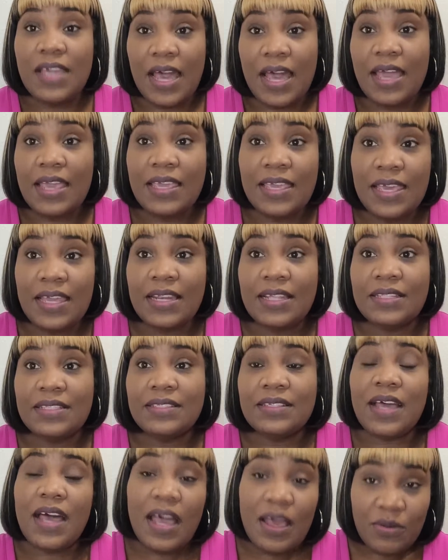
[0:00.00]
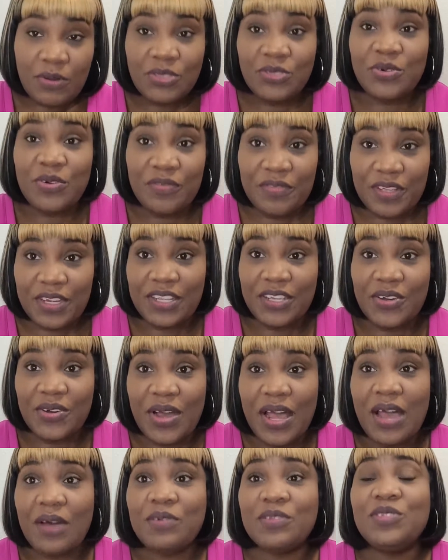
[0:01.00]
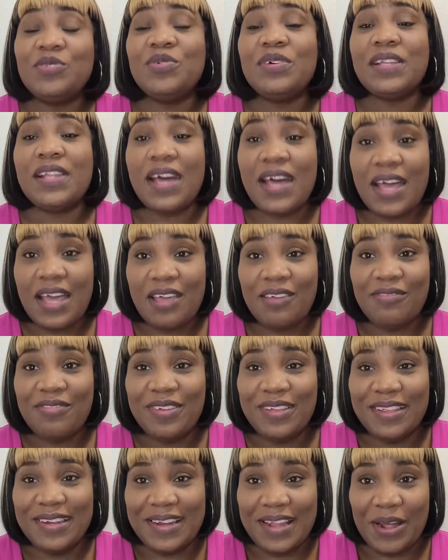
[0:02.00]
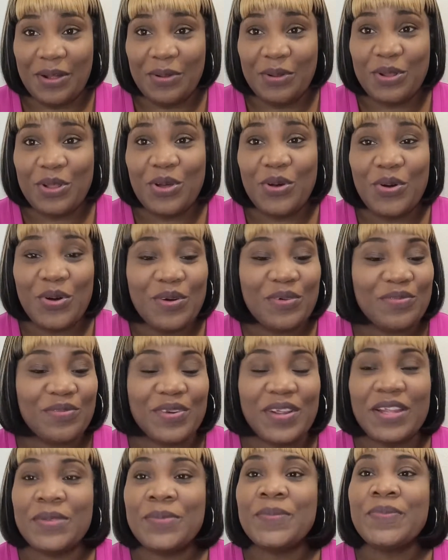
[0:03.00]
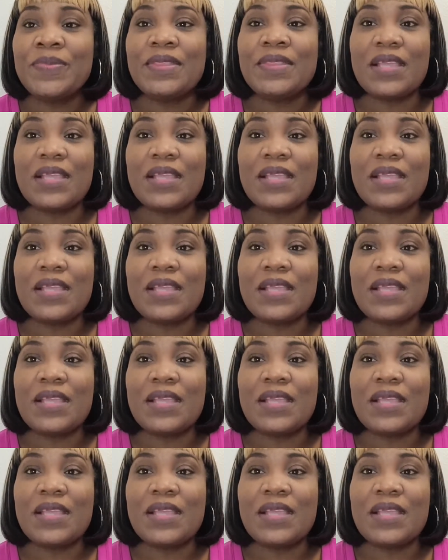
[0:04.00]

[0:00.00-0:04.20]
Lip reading: I get it. I will do a video. I will do a live. I will go over it.